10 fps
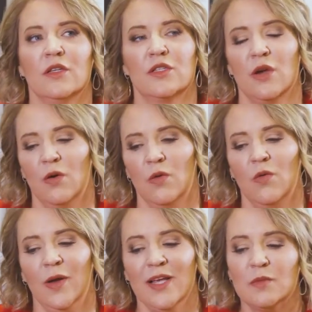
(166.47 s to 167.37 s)
So
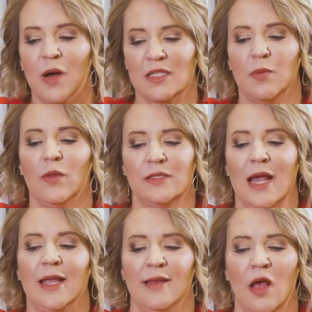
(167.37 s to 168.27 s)
what is possible is
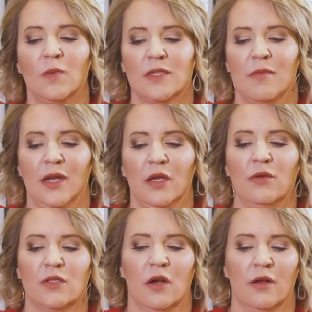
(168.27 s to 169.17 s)
I can help somebody
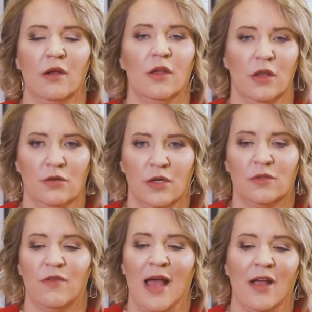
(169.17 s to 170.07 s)
who's on
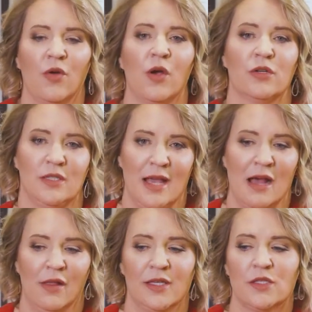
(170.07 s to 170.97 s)
low-dose Viagra or
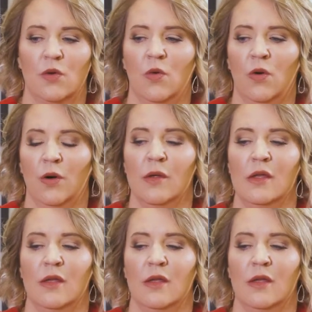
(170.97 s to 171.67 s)
Cialis, or